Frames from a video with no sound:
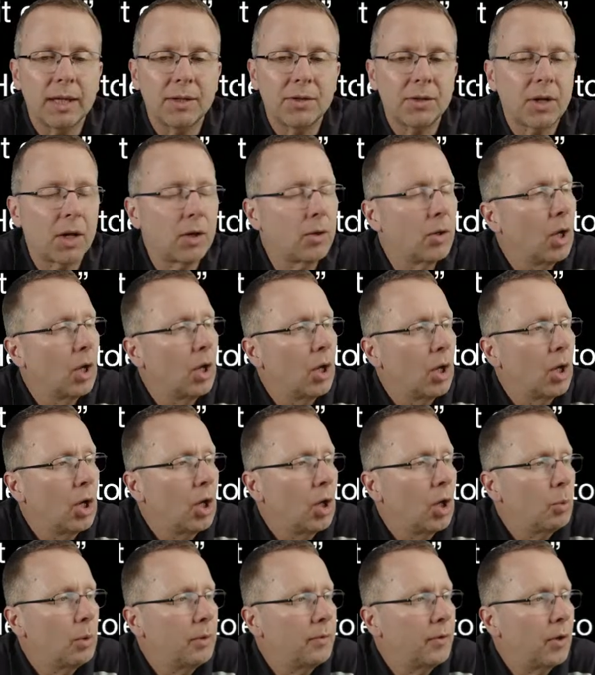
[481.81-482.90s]
So
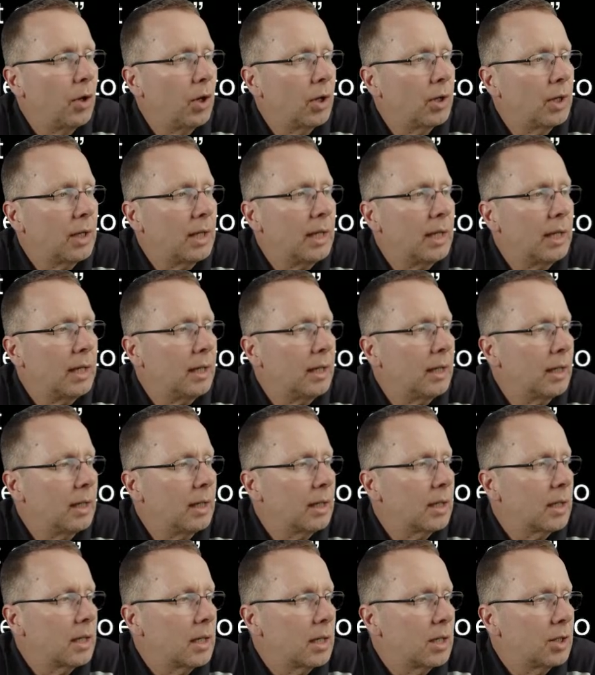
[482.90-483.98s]
we've got here
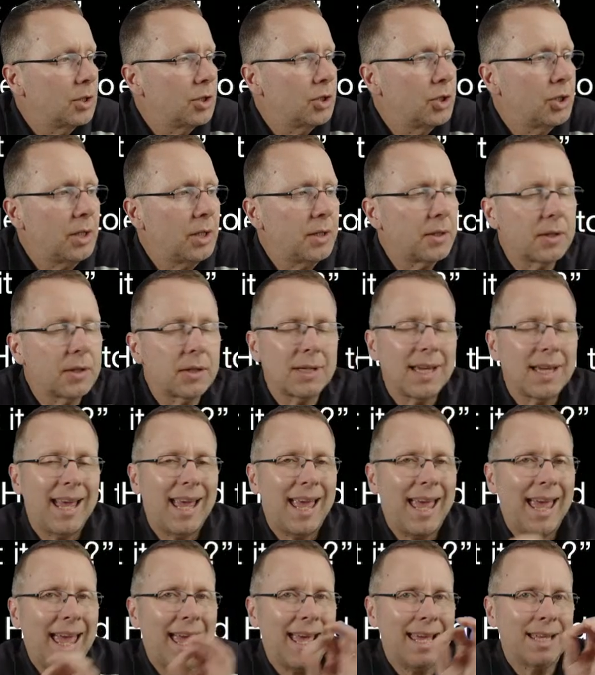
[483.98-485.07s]
Jesus
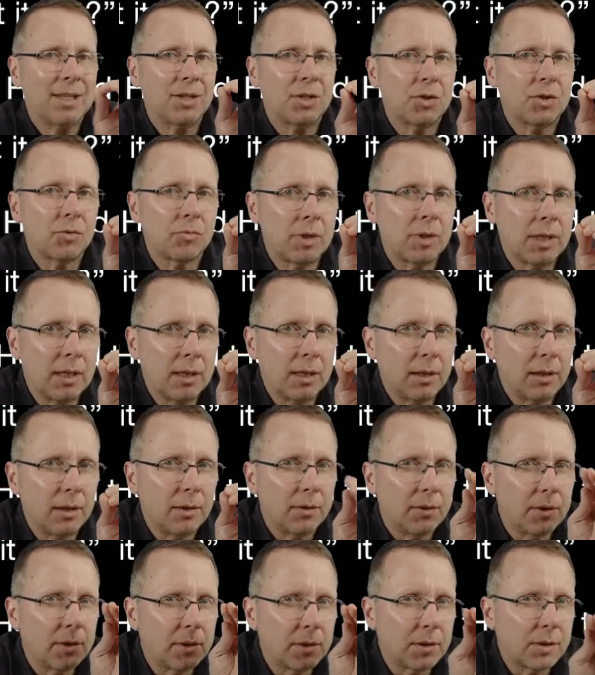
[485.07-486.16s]
answering
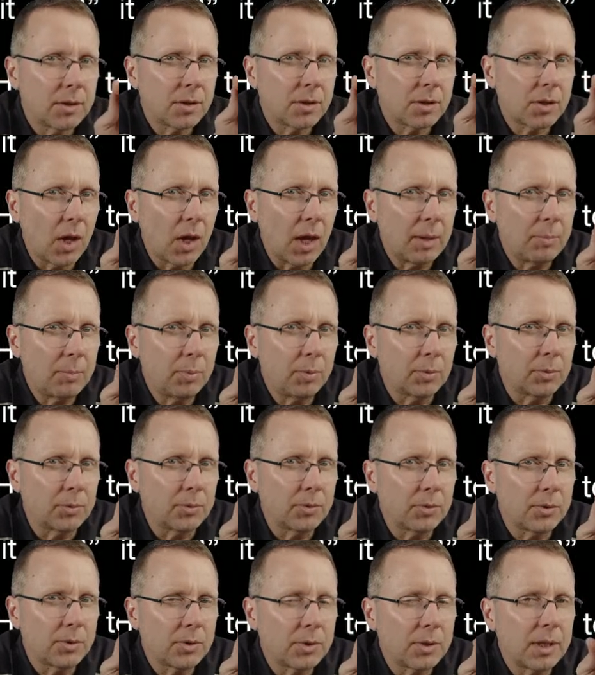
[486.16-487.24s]
the
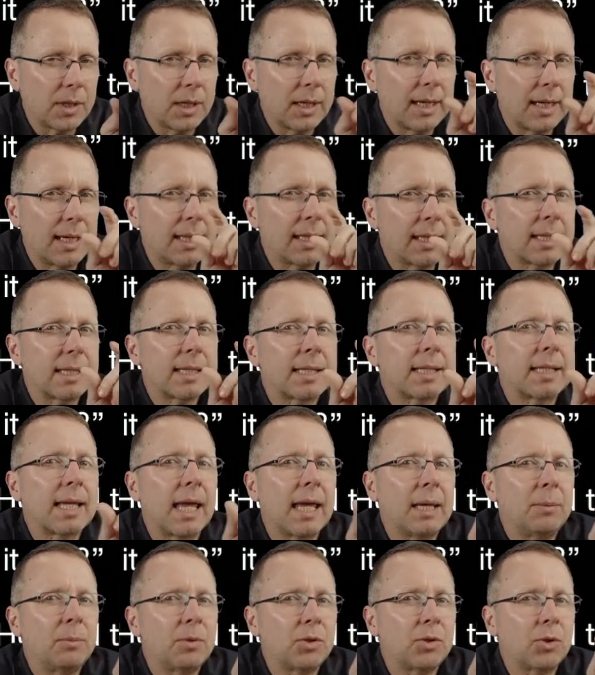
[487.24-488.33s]
disciples in the
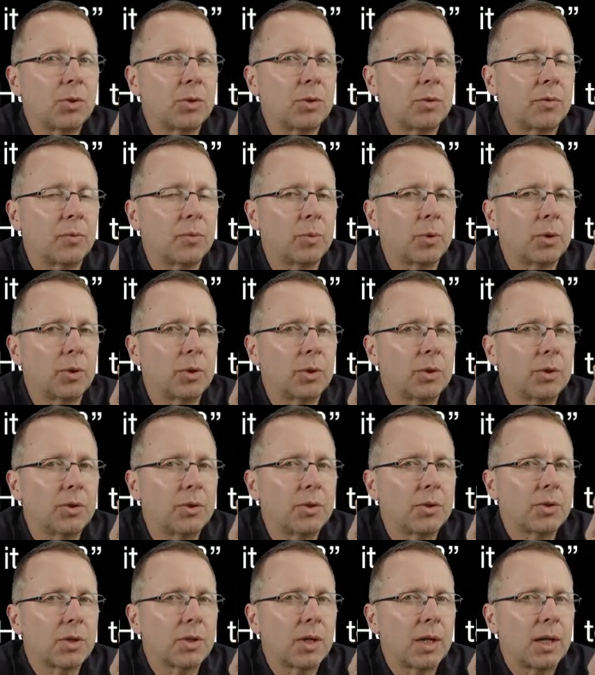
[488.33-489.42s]
same sort of
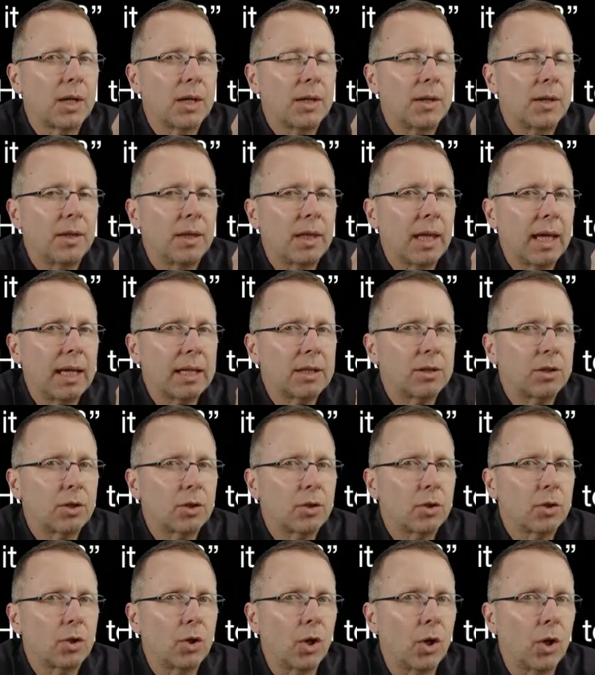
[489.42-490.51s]
words that
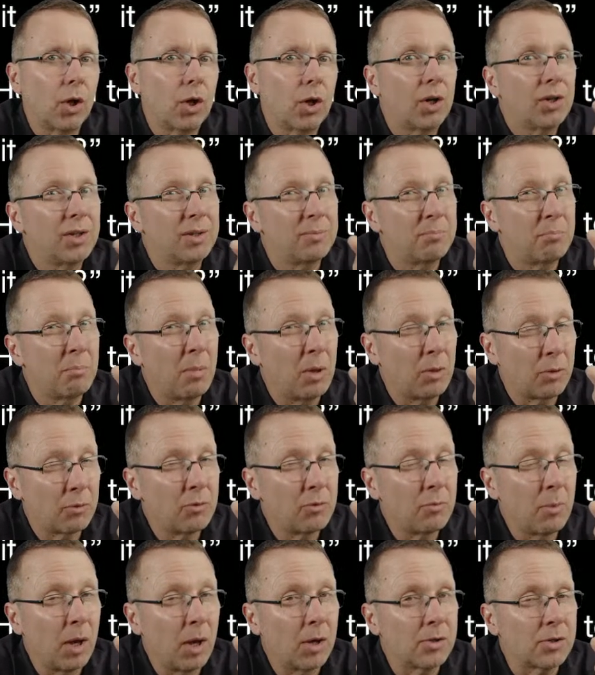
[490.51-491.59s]
God, and through
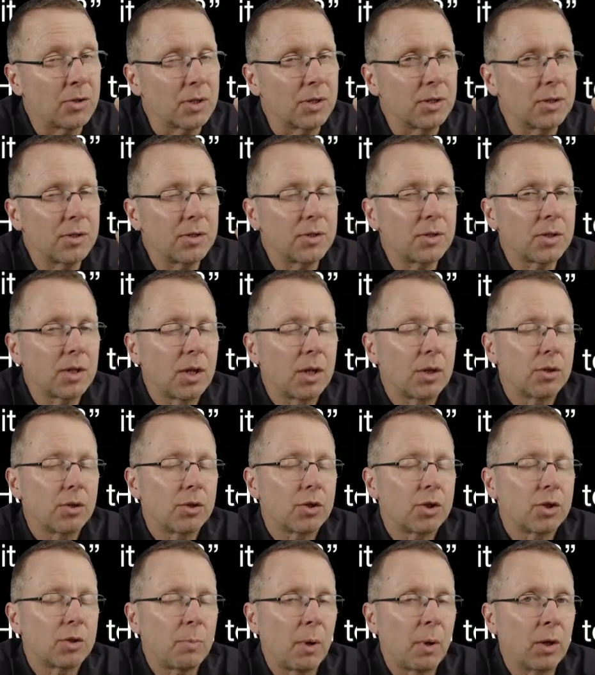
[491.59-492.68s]
Moses,
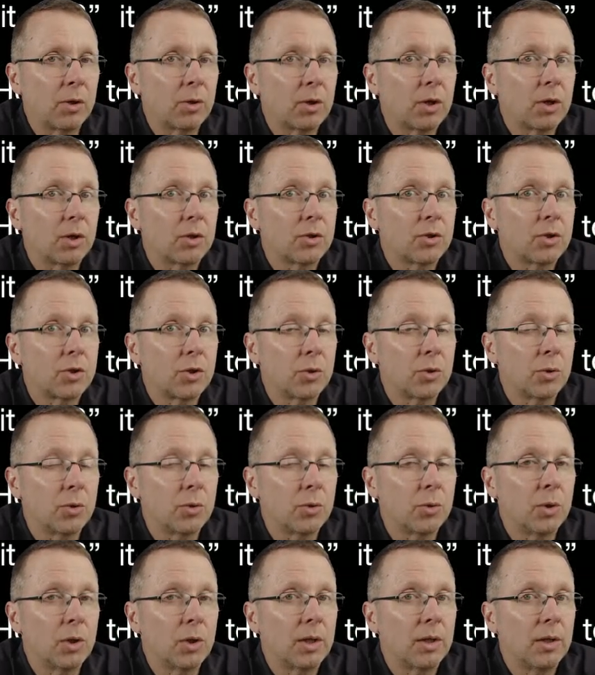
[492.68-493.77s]
spoke
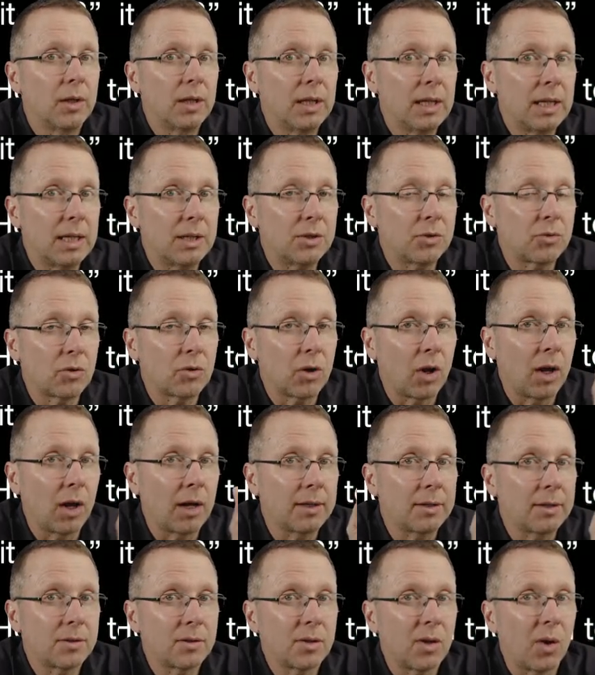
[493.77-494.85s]
to the
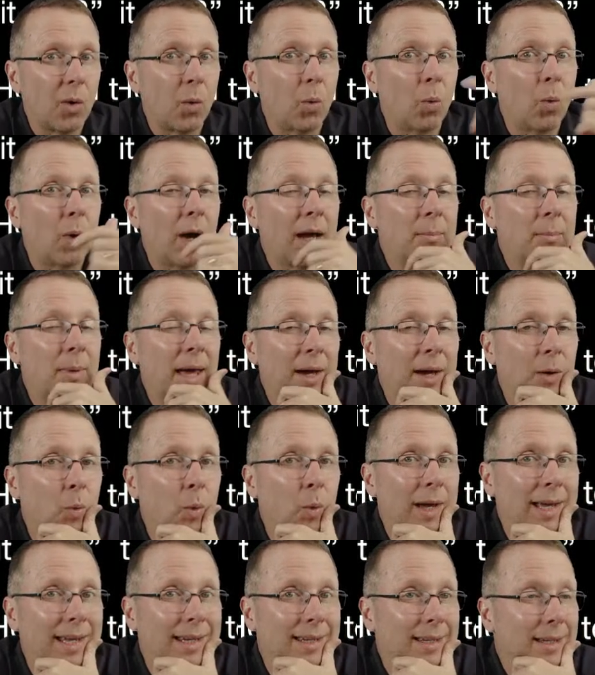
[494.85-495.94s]
Israelites way back
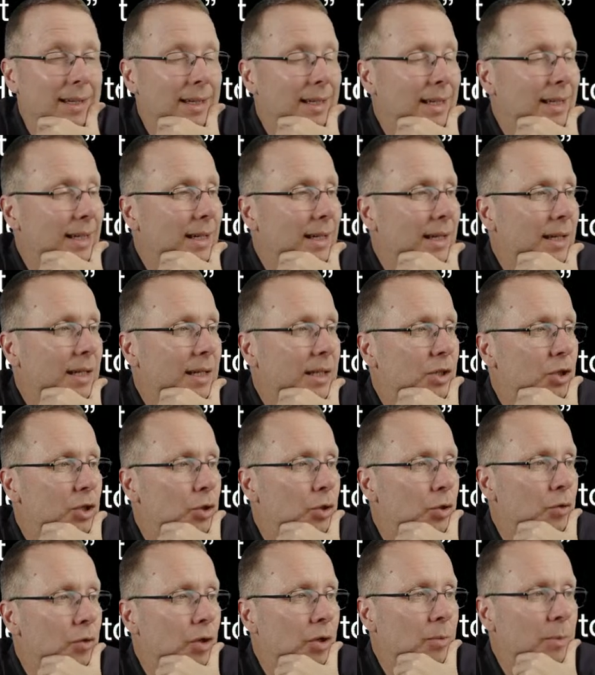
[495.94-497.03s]
when in
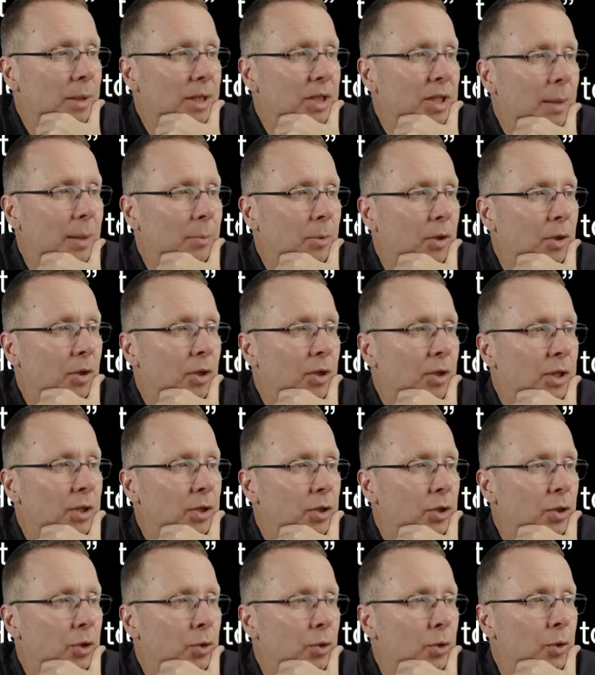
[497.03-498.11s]
Deuteronomy chapter
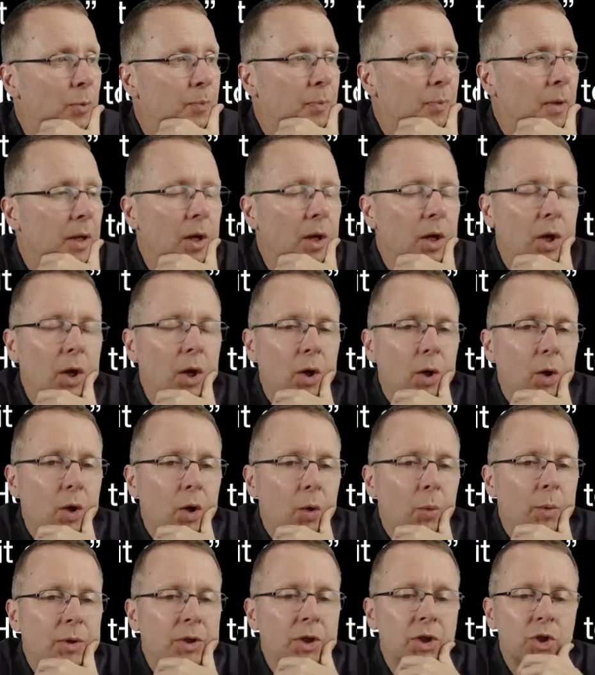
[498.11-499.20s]
32,
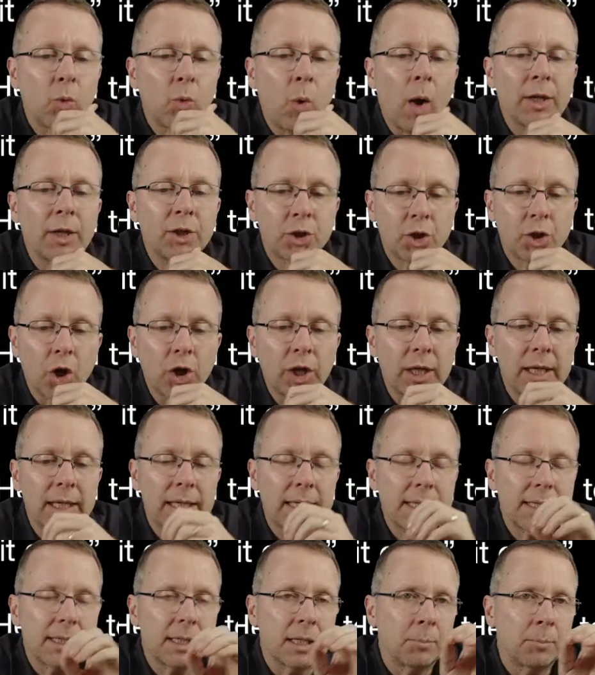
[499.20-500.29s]
which is quite shocking,
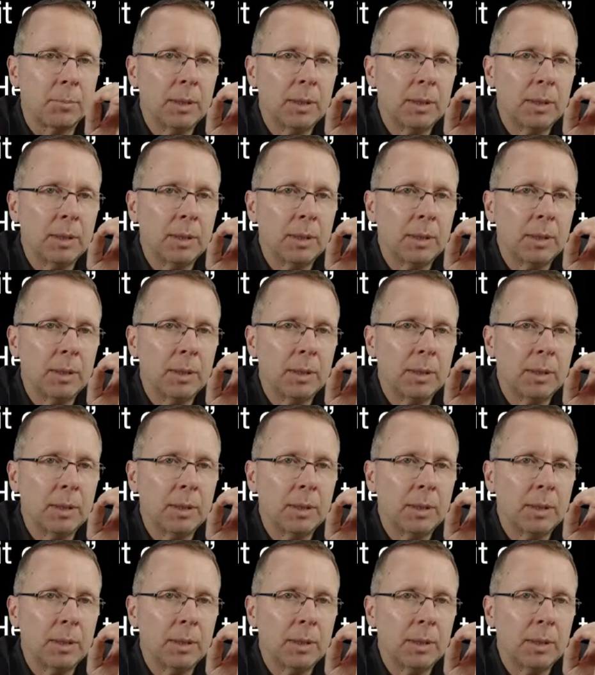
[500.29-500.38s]
isn't it?